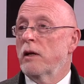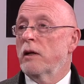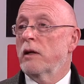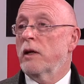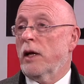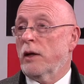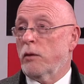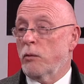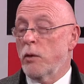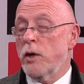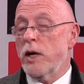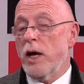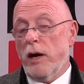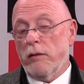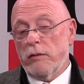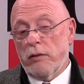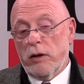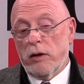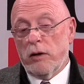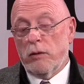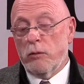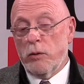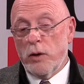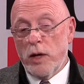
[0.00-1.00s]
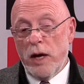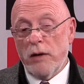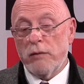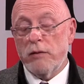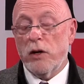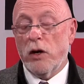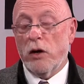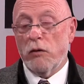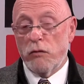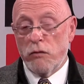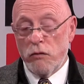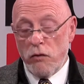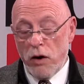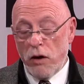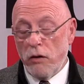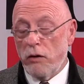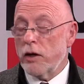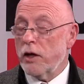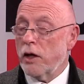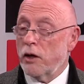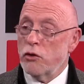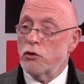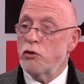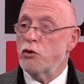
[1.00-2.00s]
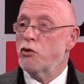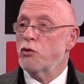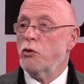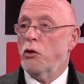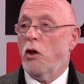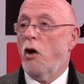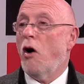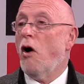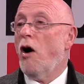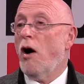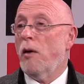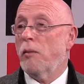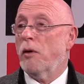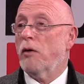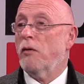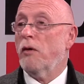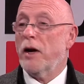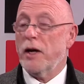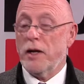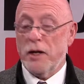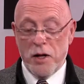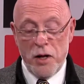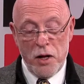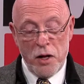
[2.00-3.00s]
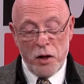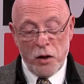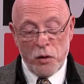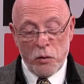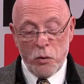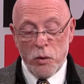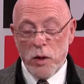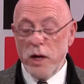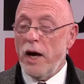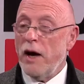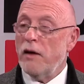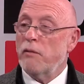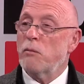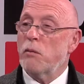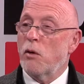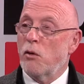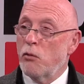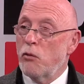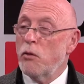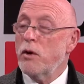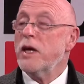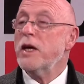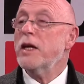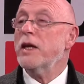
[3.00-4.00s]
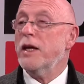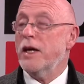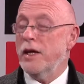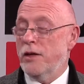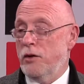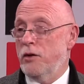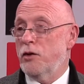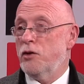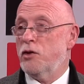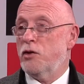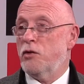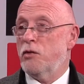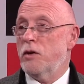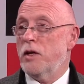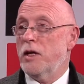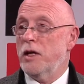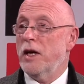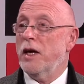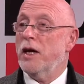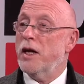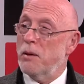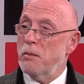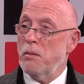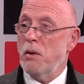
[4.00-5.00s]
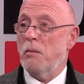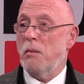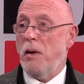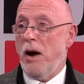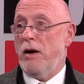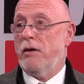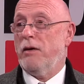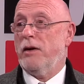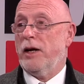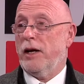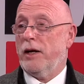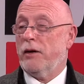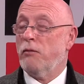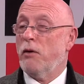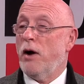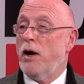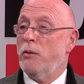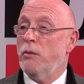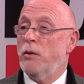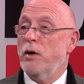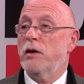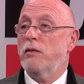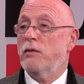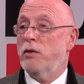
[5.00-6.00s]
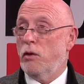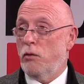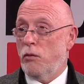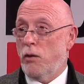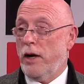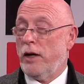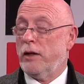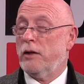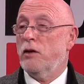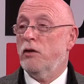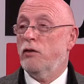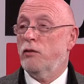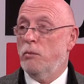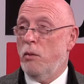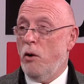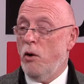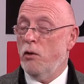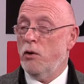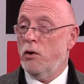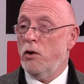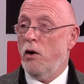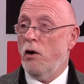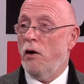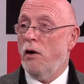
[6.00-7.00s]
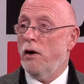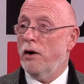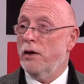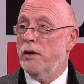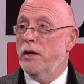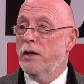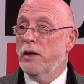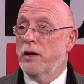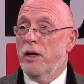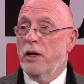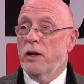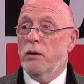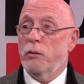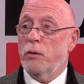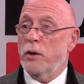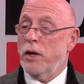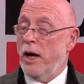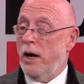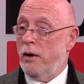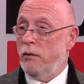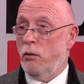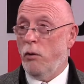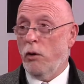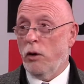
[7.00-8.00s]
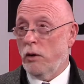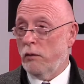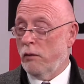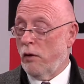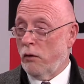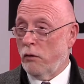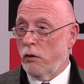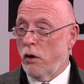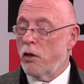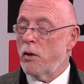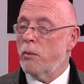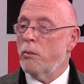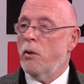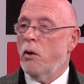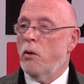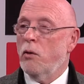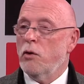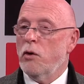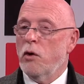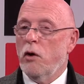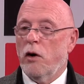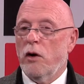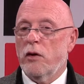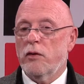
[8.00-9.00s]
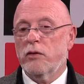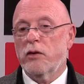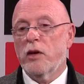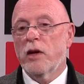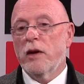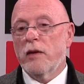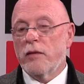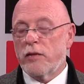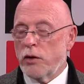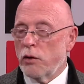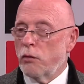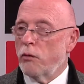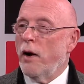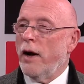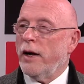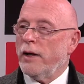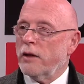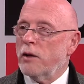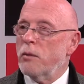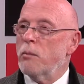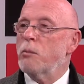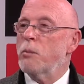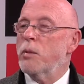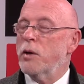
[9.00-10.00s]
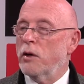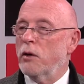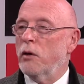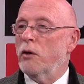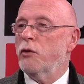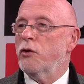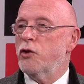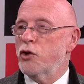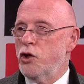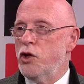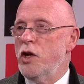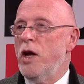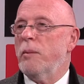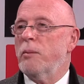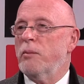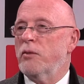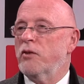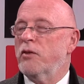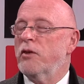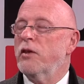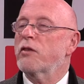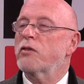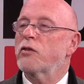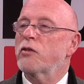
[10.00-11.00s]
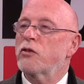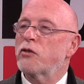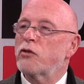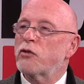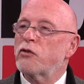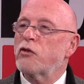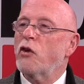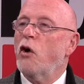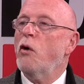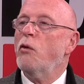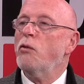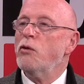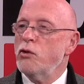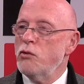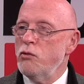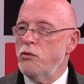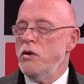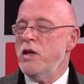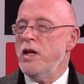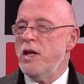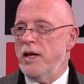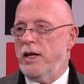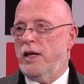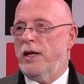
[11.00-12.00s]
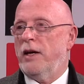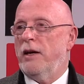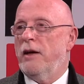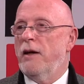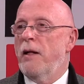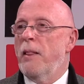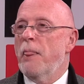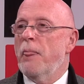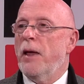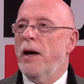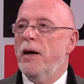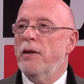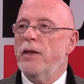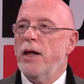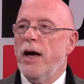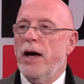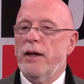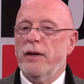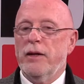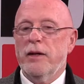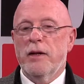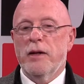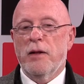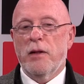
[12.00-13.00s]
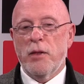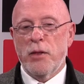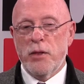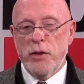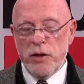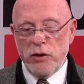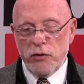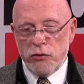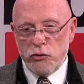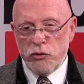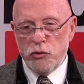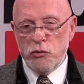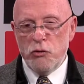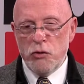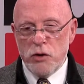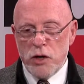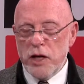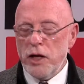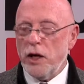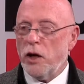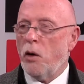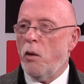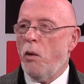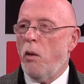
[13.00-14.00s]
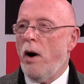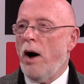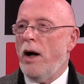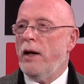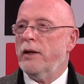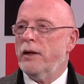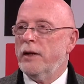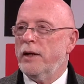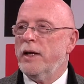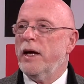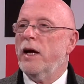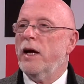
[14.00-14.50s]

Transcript: Like we have a, we have a very unusual harbor, right? we have marine industry in Mamaroneck, right? We have Derecktor's Boatyard, we have all of our other boatyards. Director builds ships. This is so unique, and that this unique quality